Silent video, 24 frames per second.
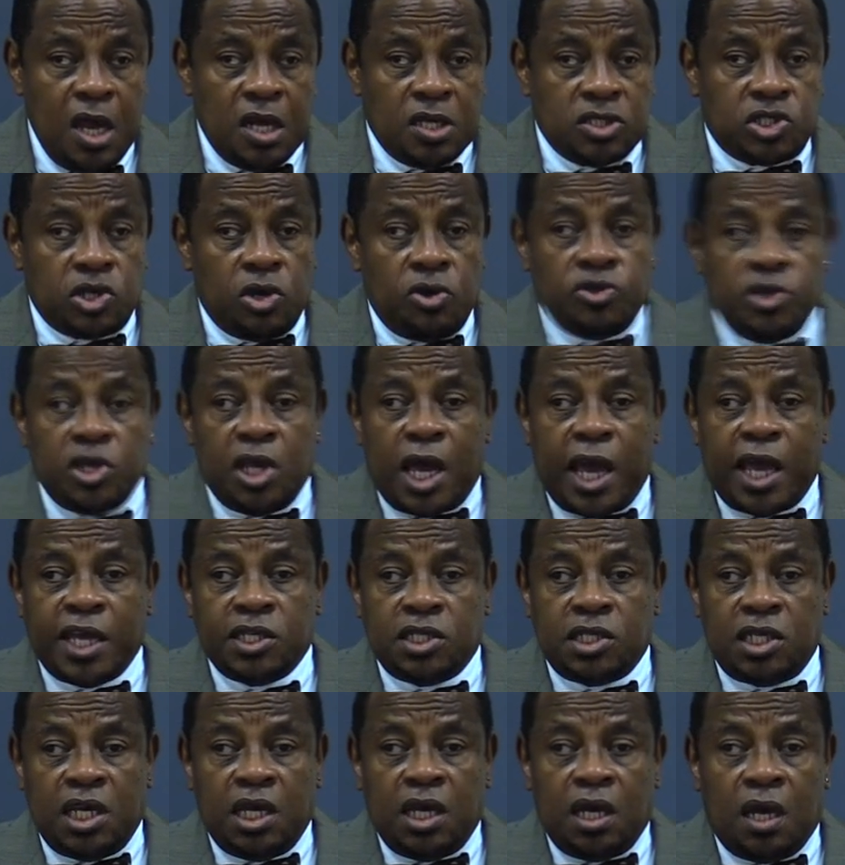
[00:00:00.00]
So the
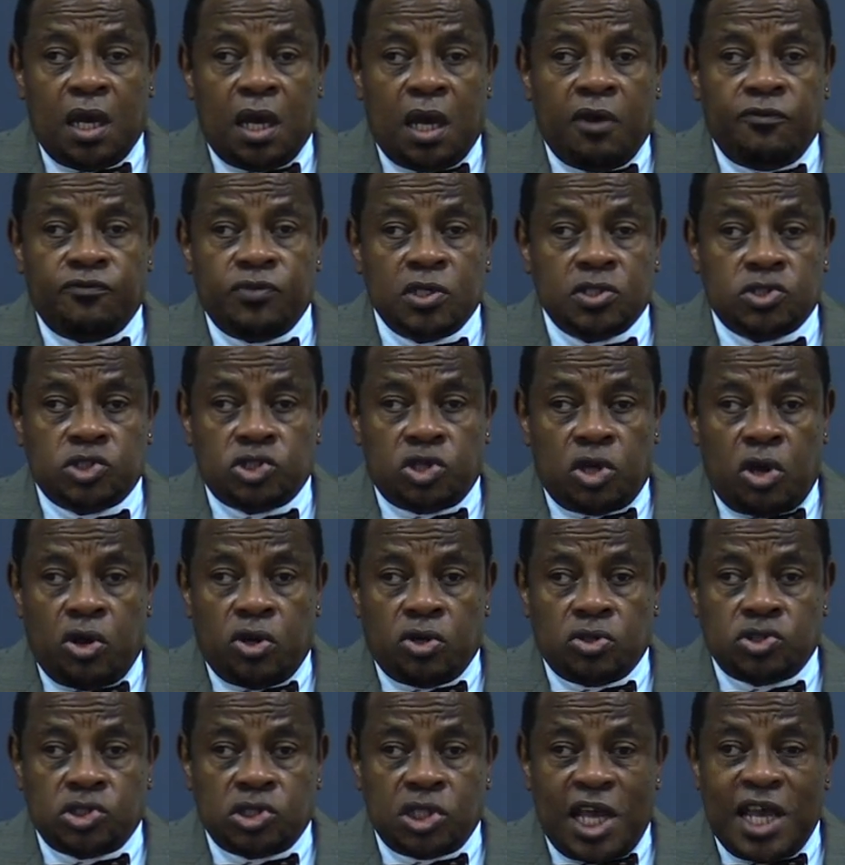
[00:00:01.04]
idea of the
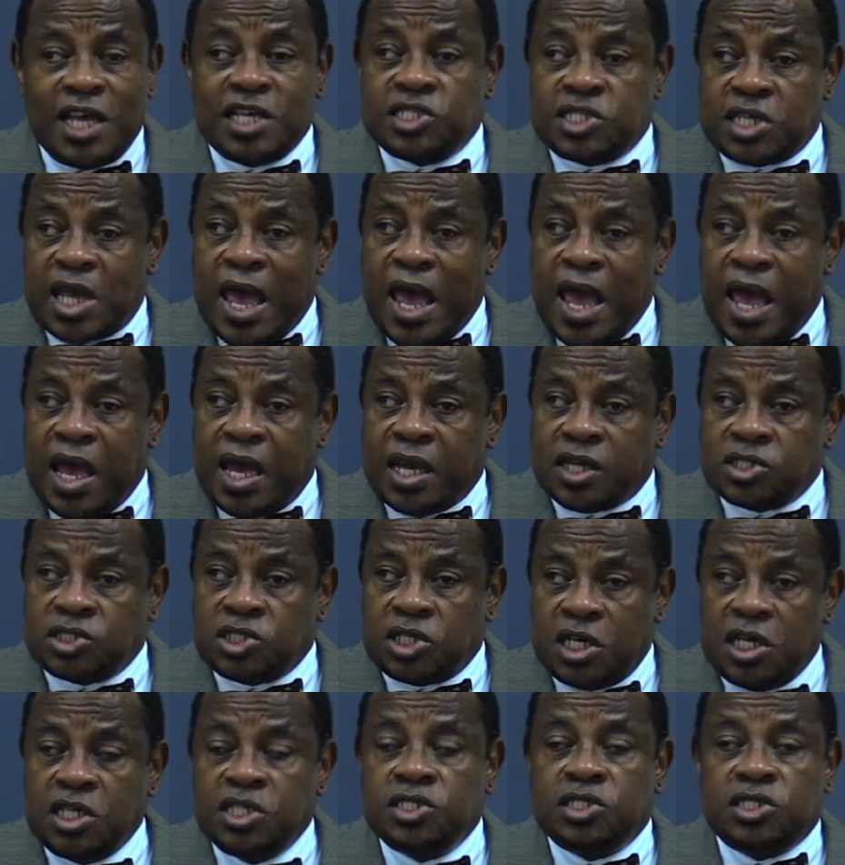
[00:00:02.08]
church as
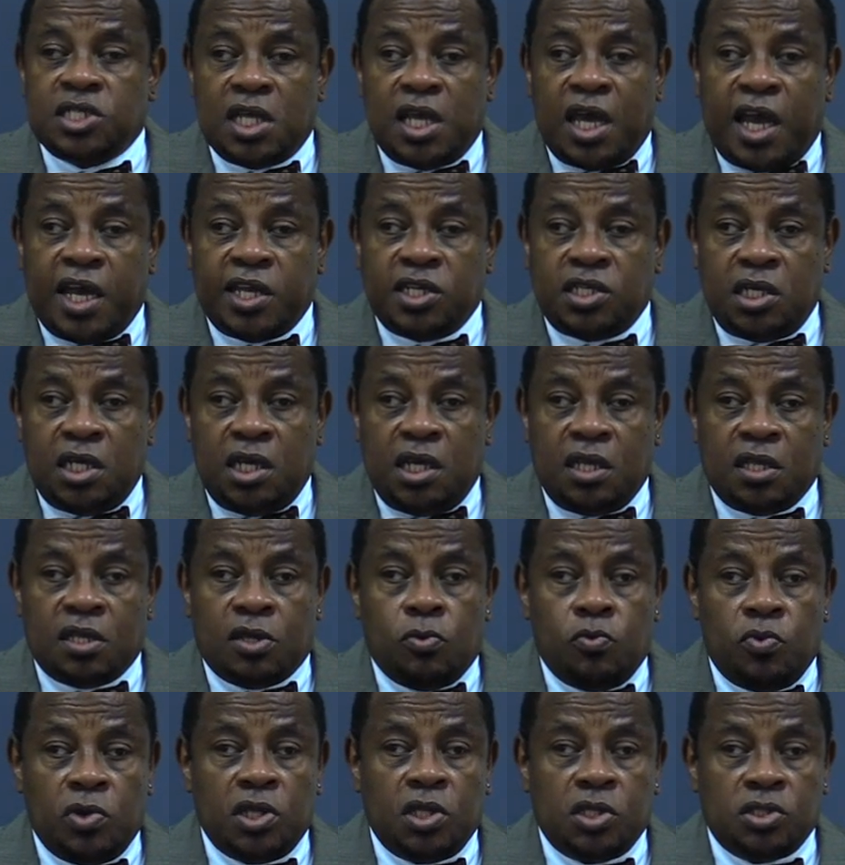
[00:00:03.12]
act is the idea
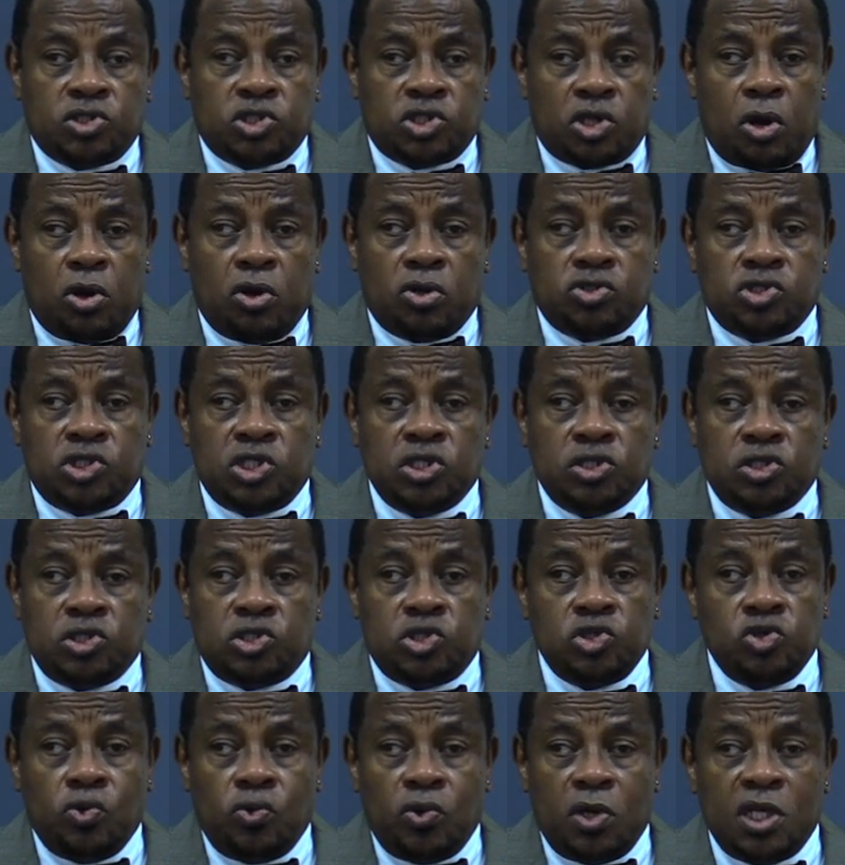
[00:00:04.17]
that when the church is
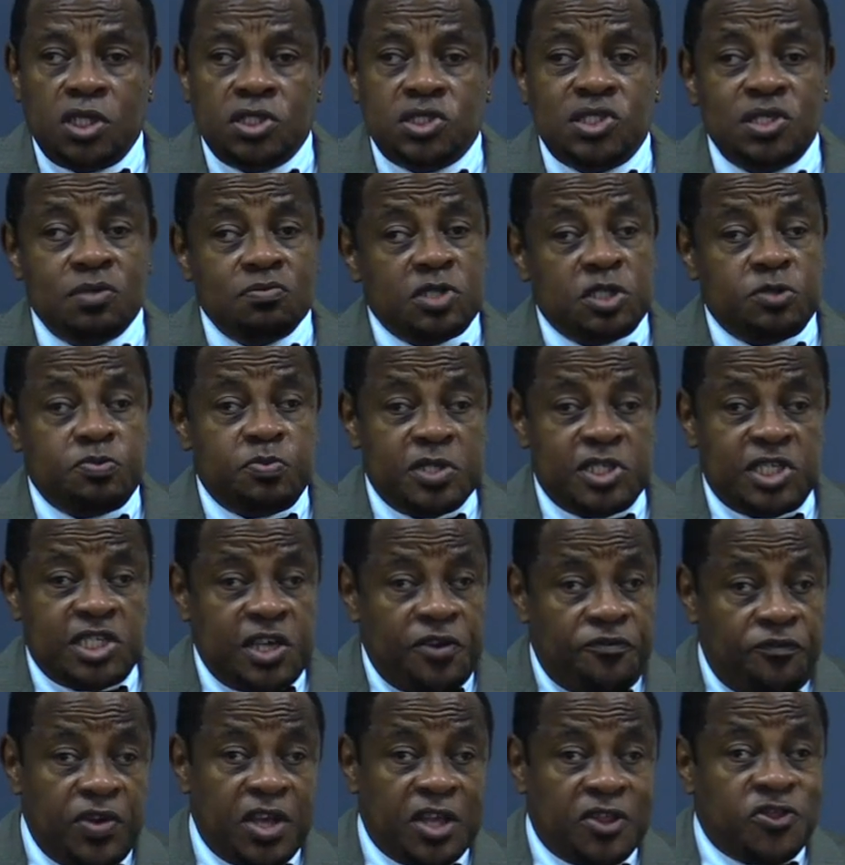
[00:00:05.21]
doing some
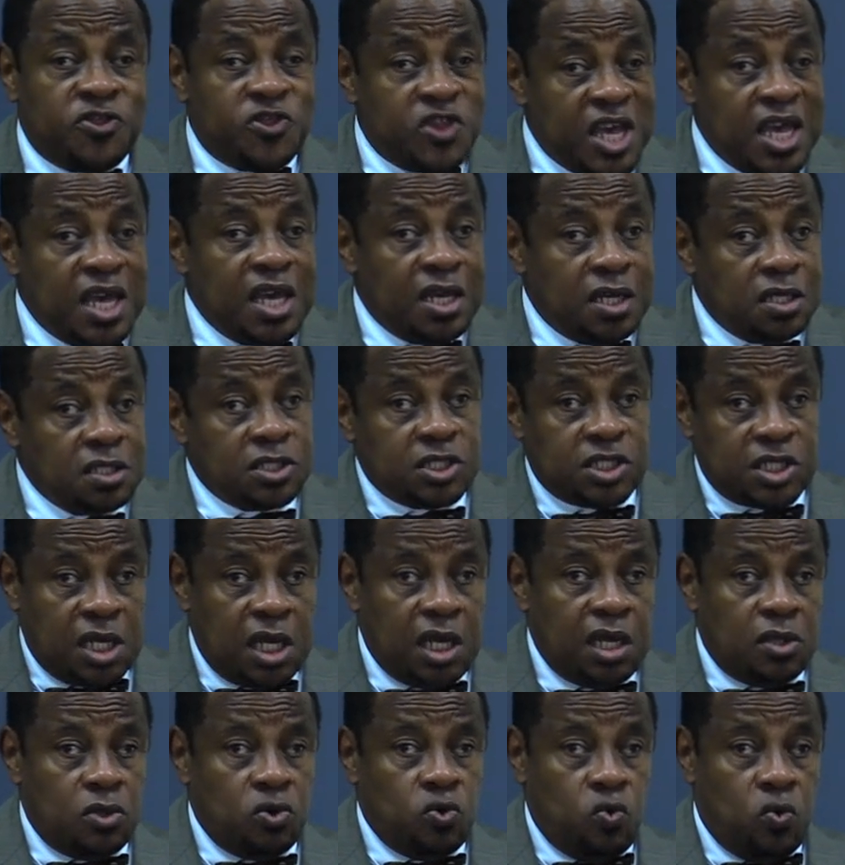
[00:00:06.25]
specific things
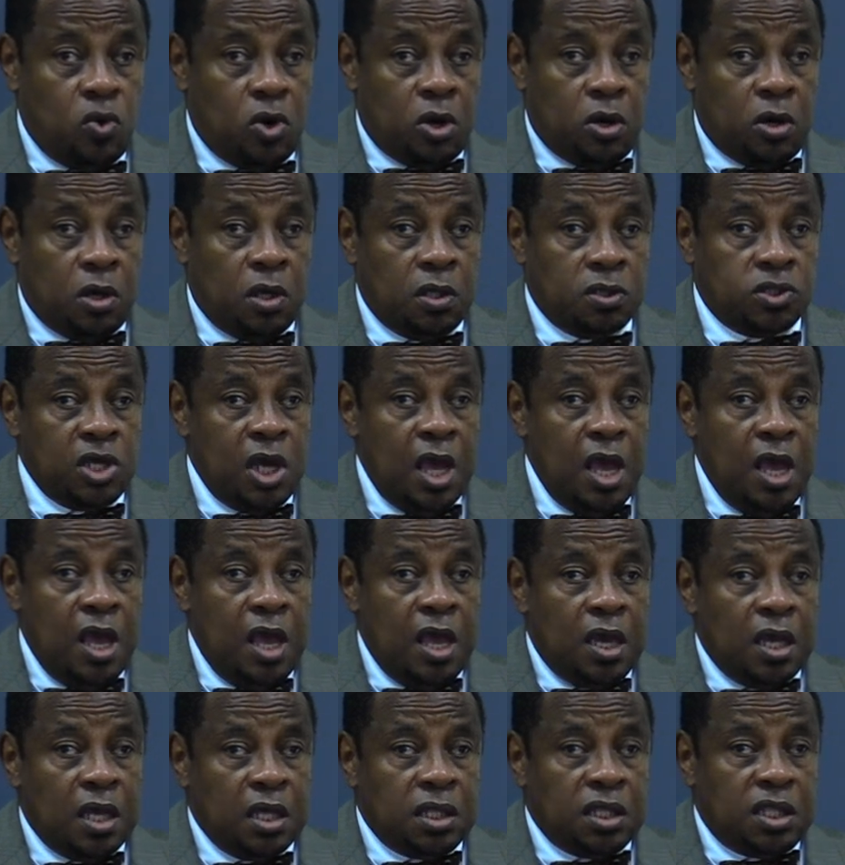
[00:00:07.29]
in the world,
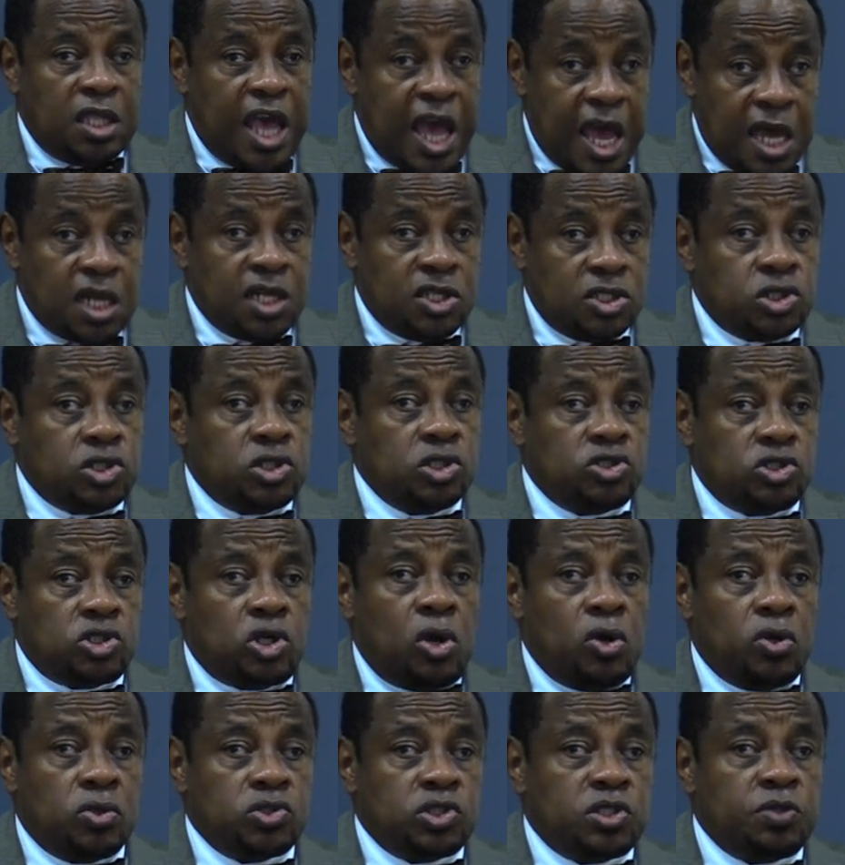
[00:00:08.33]
that is the
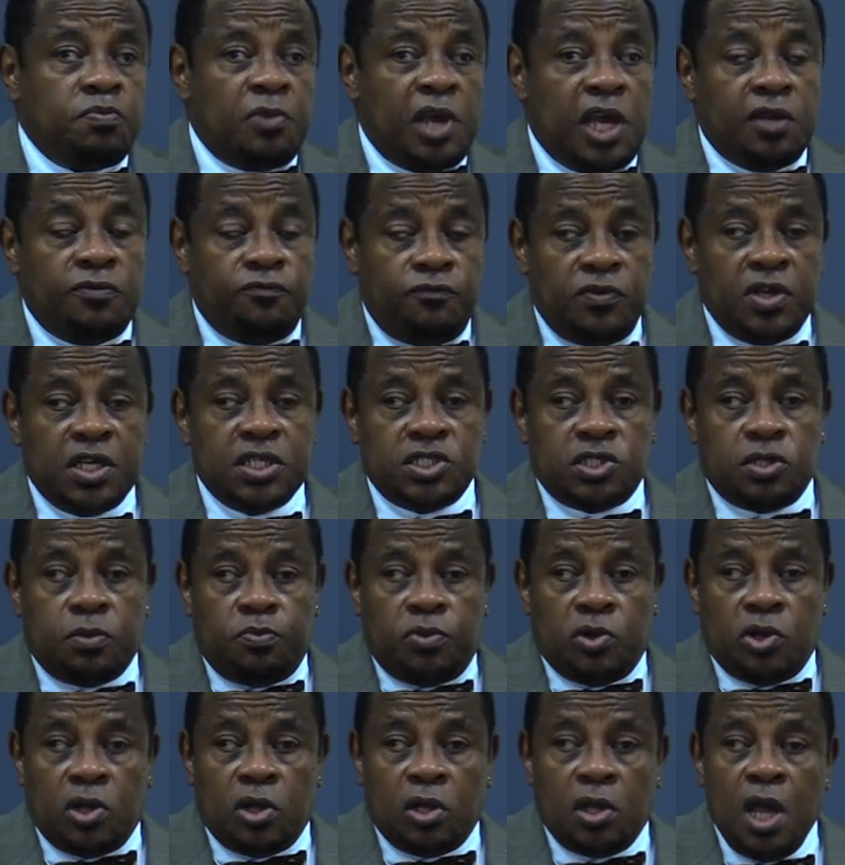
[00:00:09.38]
church made
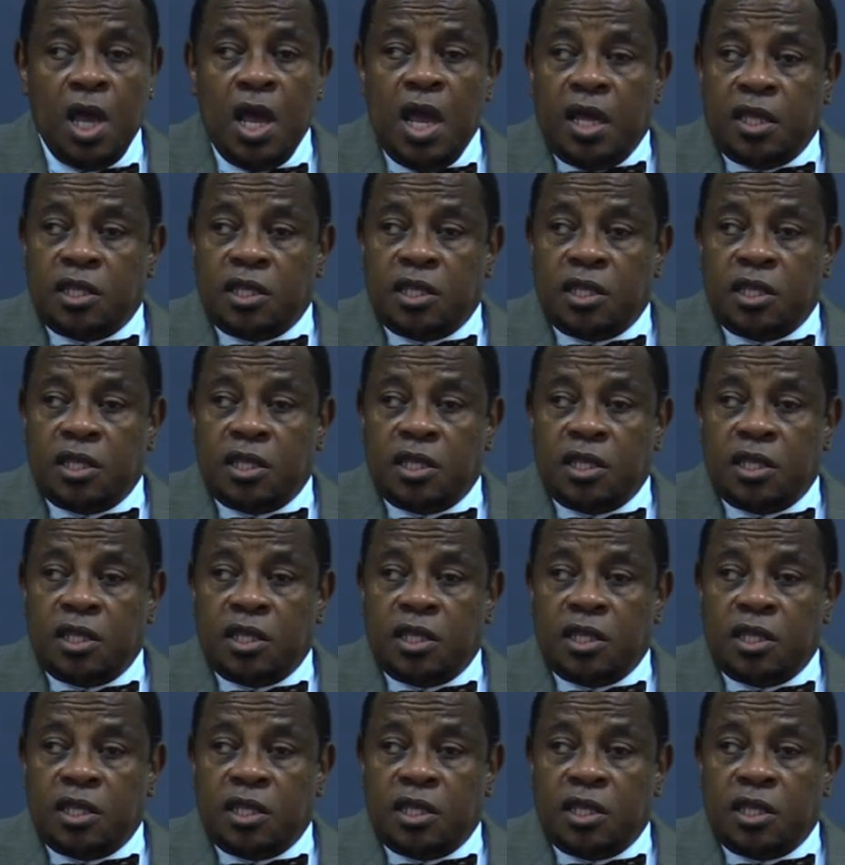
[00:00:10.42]
visible.